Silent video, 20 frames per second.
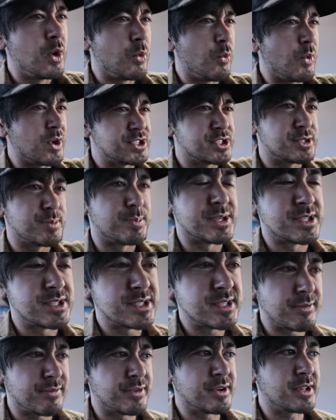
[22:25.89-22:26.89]
what
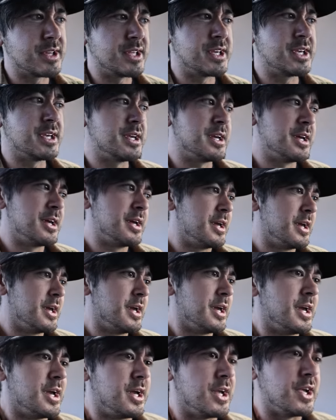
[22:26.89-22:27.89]
specifically
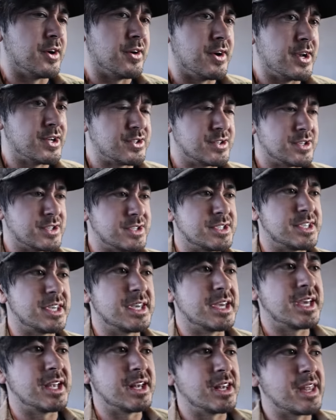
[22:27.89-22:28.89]
you're
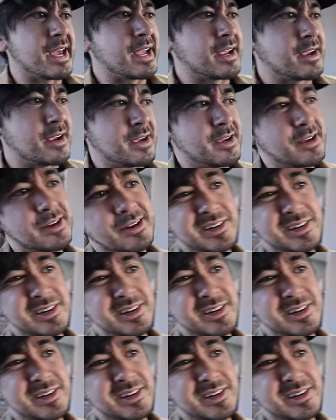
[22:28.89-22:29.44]
interested, like